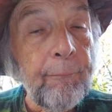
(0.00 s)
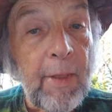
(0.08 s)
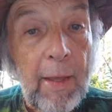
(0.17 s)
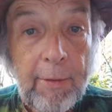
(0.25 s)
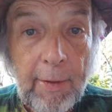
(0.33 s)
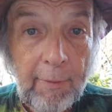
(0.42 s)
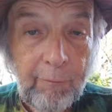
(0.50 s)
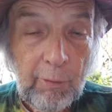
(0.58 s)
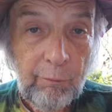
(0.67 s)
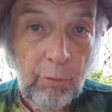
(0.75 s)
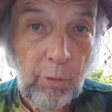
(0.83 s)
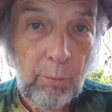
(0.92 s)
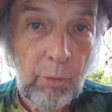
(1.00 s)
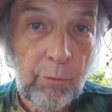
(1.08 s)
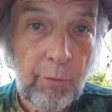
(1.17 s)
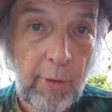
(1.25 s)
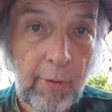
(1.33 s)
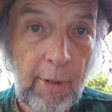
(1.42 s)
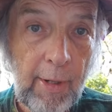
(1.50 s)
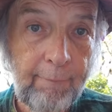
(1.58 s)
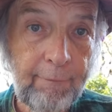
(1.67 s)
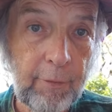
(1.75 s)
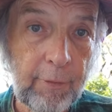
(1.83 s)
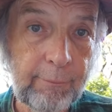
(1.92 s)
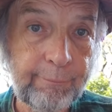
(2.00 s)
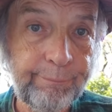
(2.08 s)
And every full moon thereafter,